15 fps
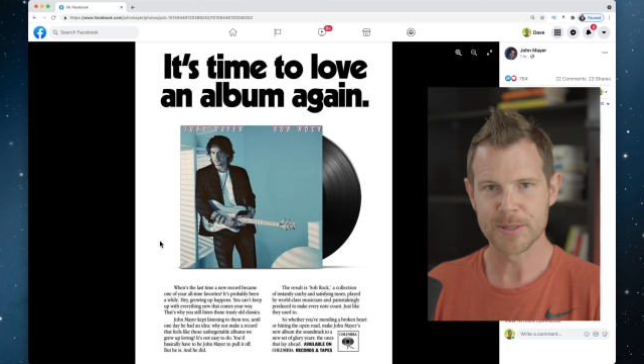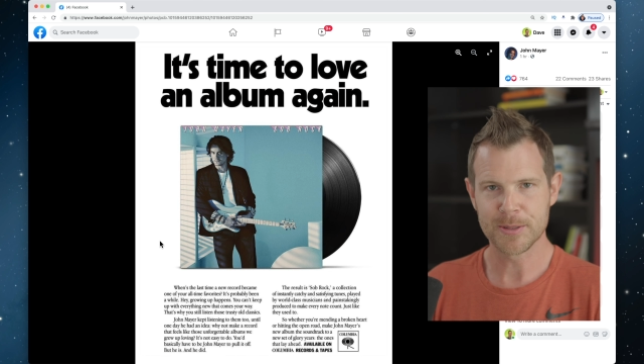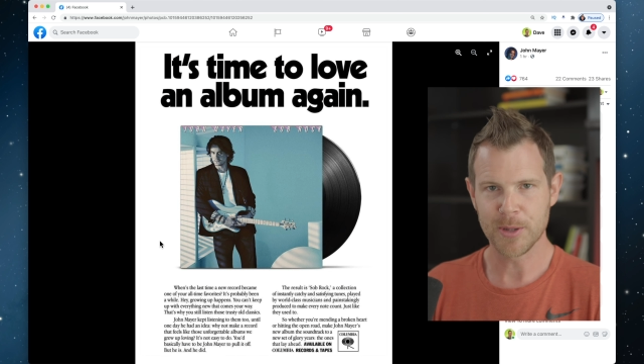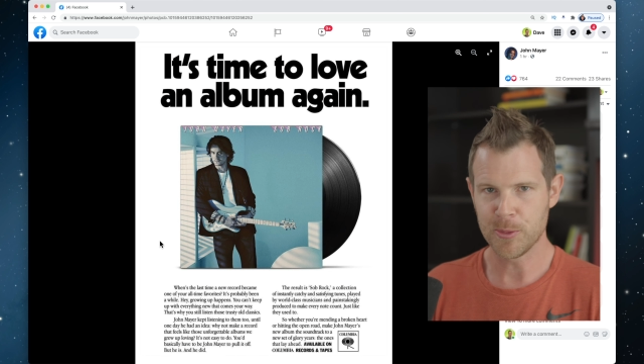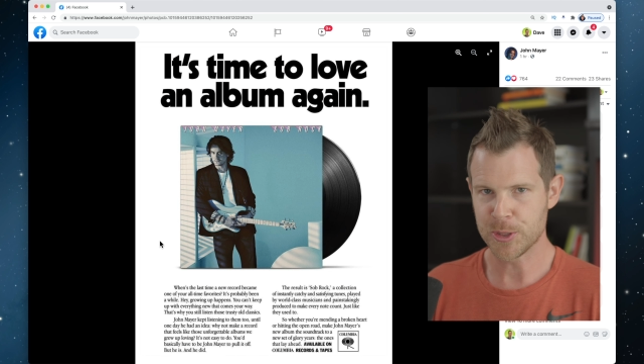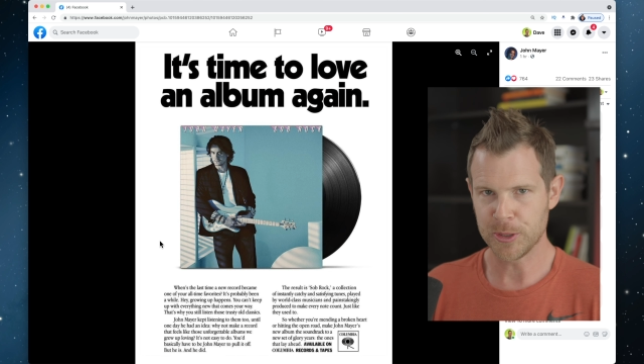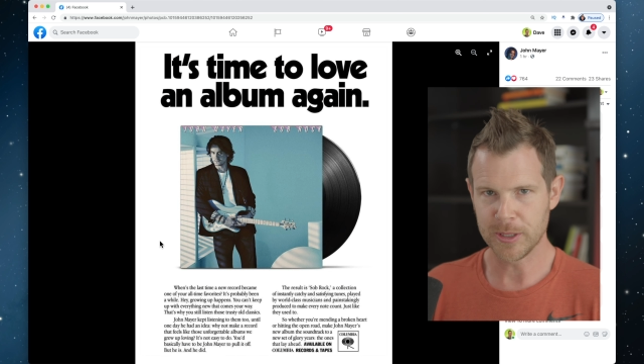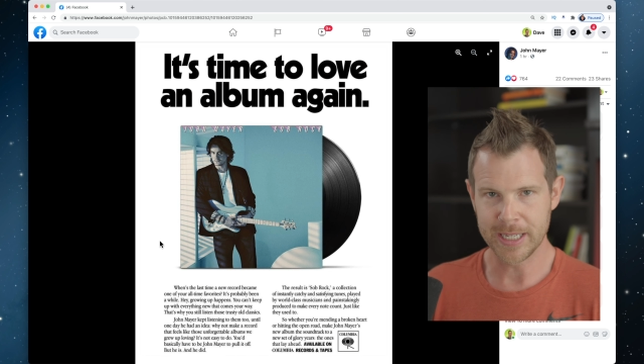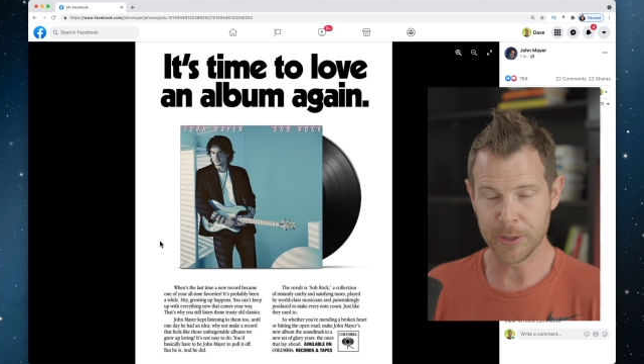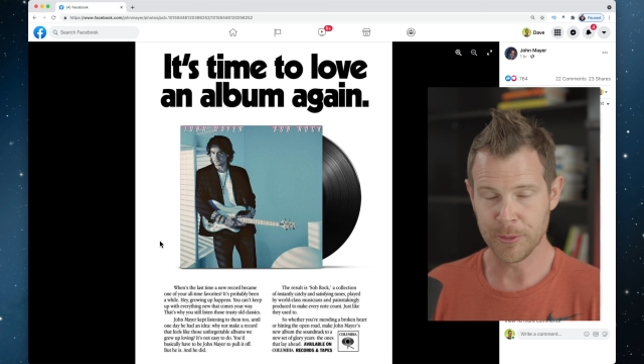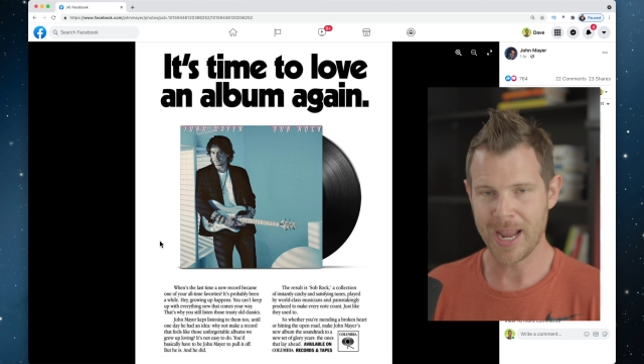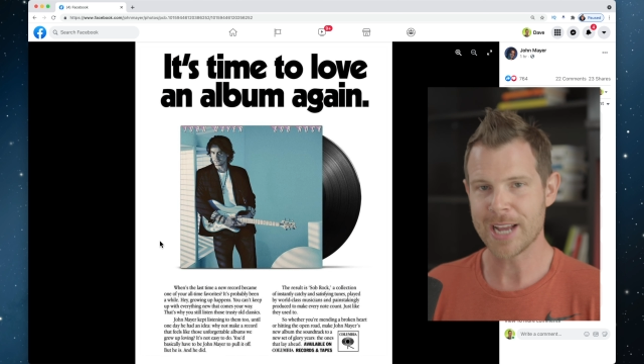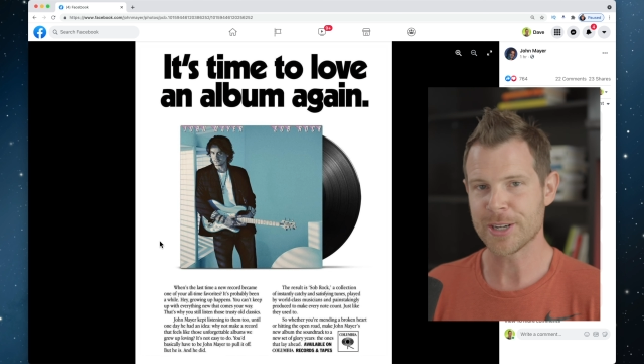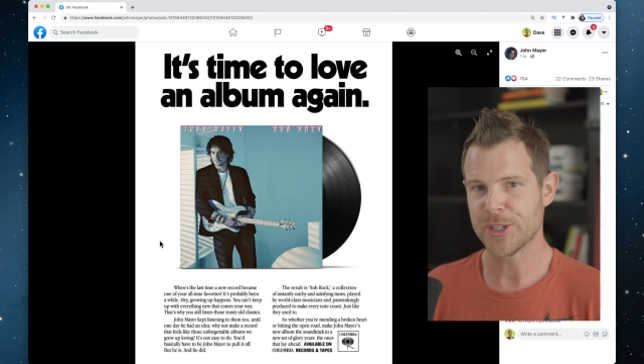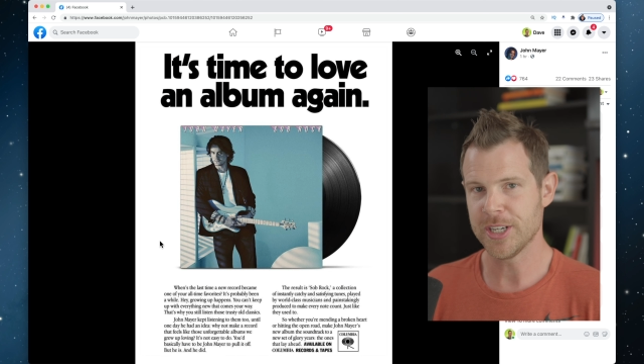social
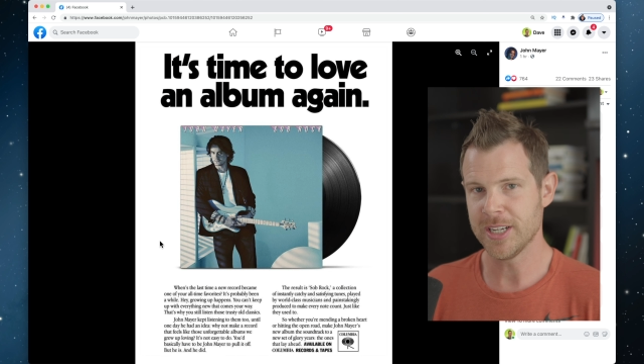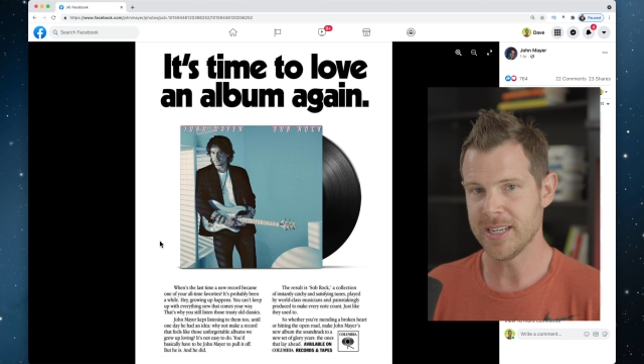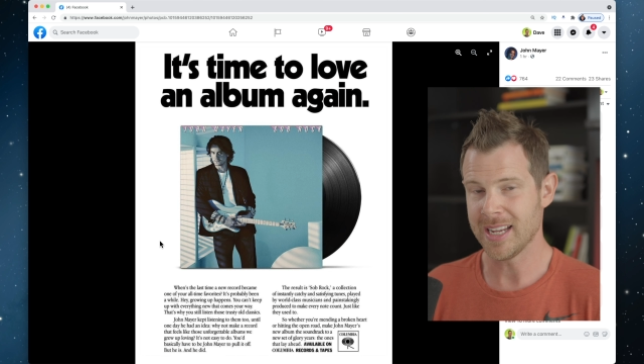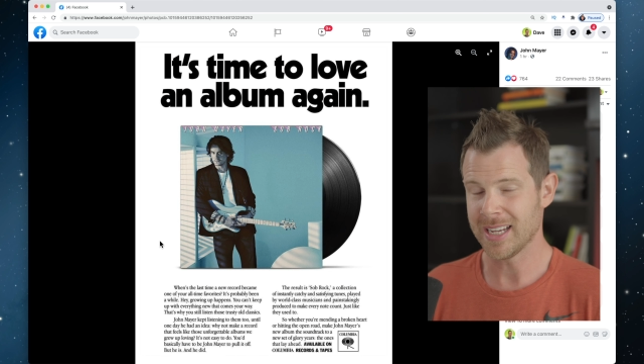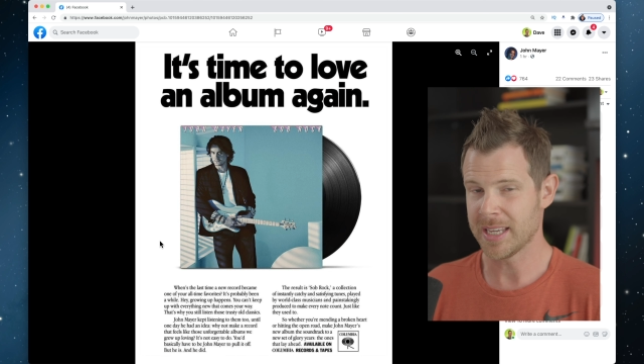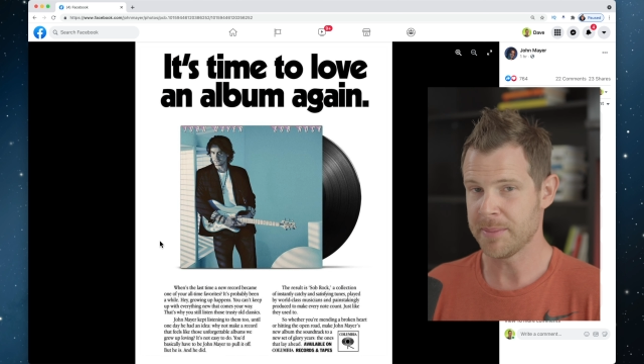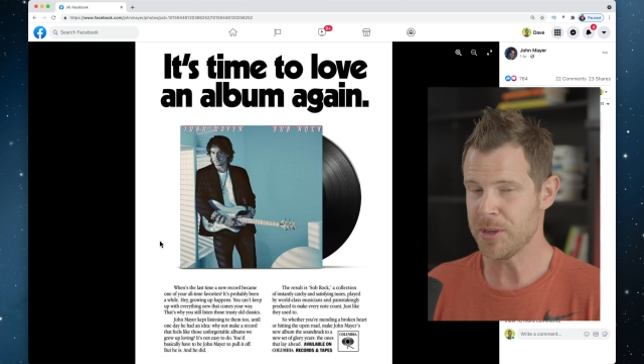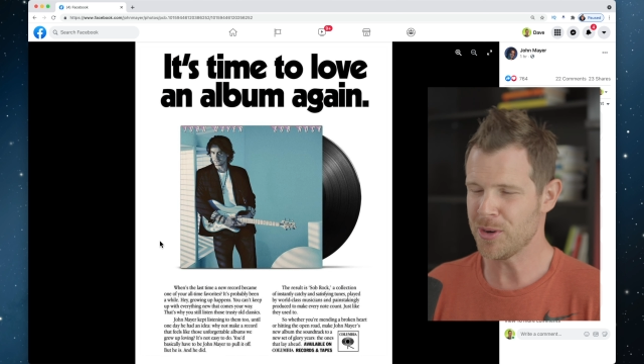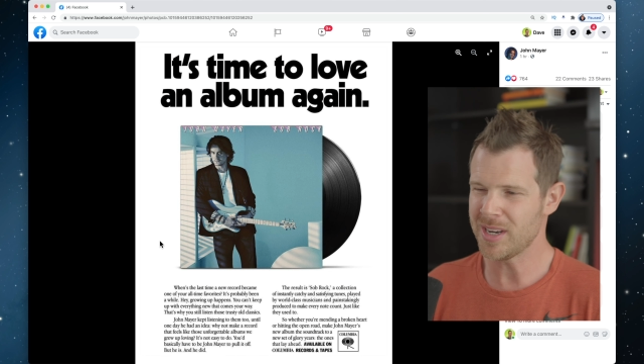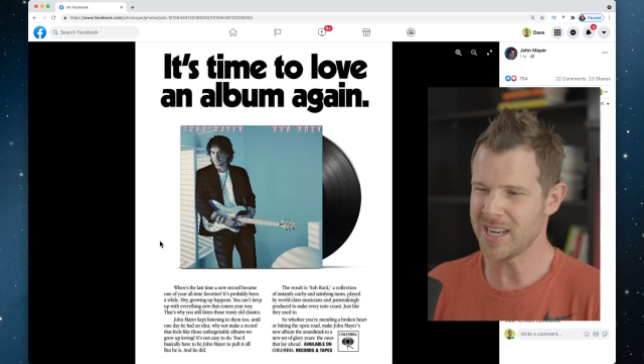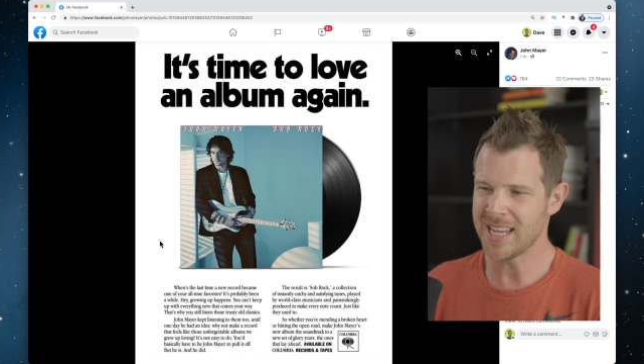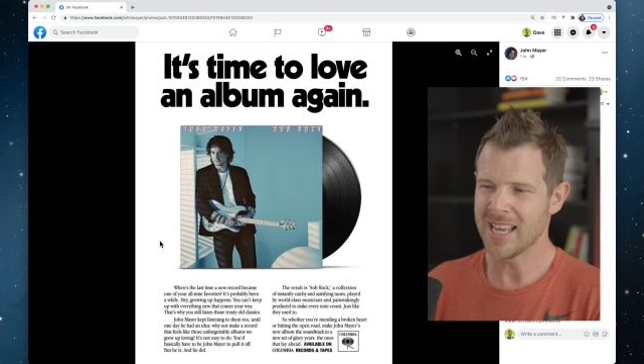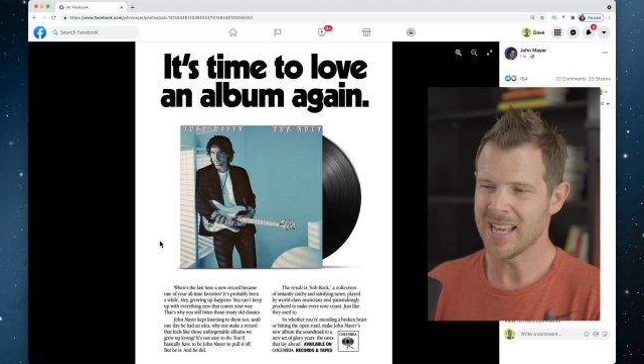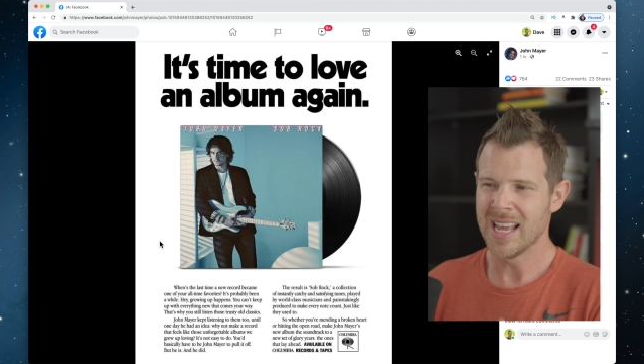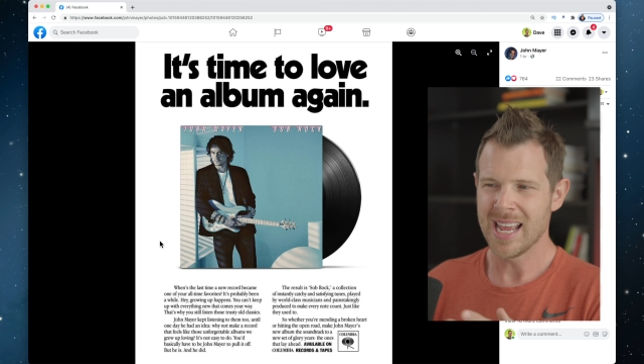interaction and
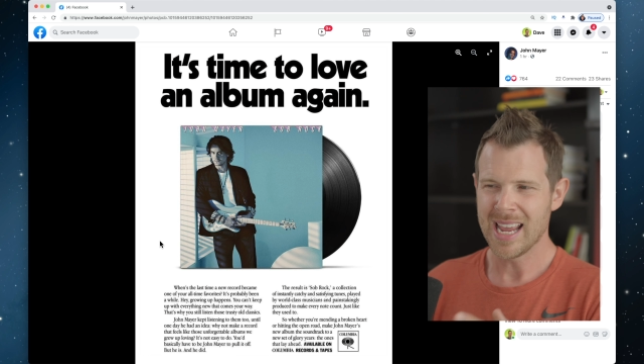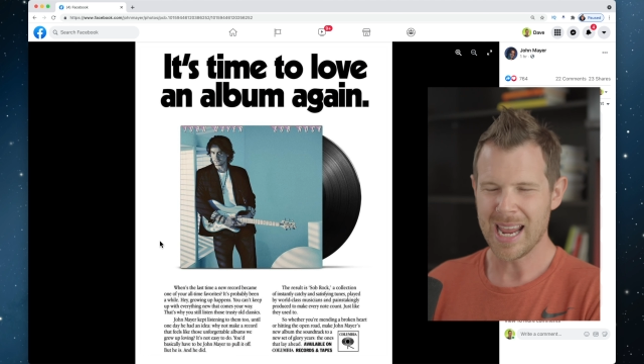community